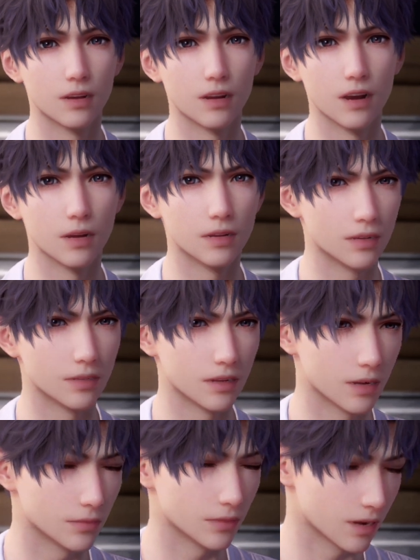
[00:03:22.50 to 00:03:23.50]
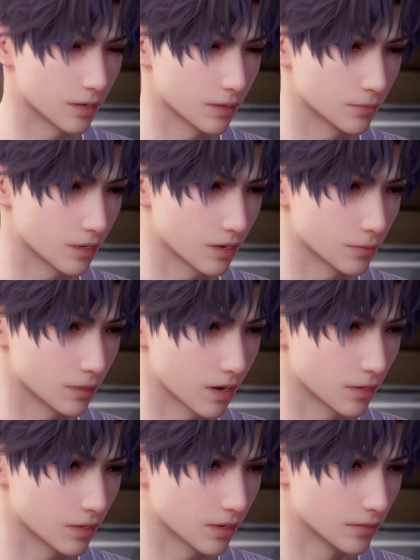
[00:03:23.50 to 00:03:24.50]
In the end, I fell and broke a
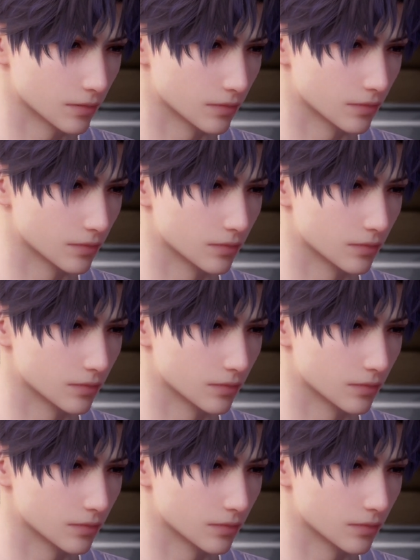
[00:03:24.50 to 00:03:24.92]
bone.